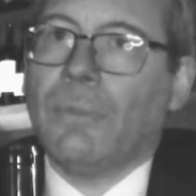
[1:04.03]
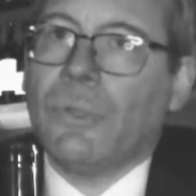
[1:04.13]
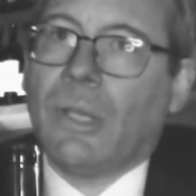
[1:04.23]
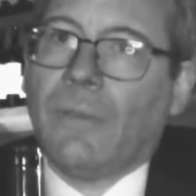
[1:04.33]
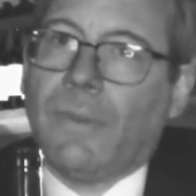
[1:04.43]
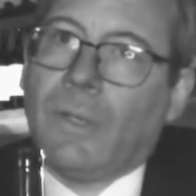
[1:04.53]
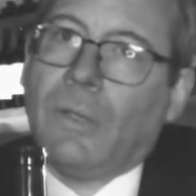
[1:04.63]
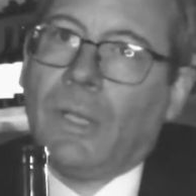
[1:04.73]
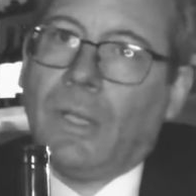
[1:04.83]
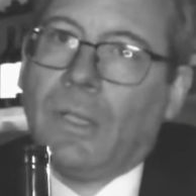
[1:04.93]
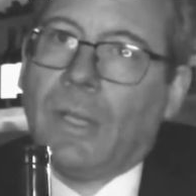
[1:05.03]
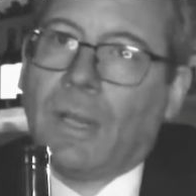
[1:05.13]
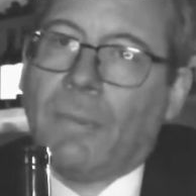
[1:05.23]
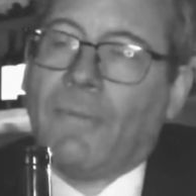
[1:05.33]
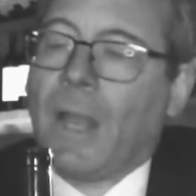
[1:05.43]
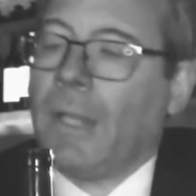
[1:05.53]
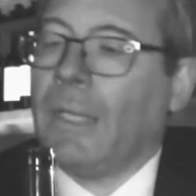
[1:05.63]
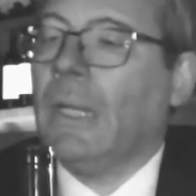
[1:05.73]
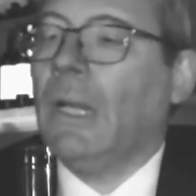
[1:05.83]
Boushey Vineyard in Yakima Valley.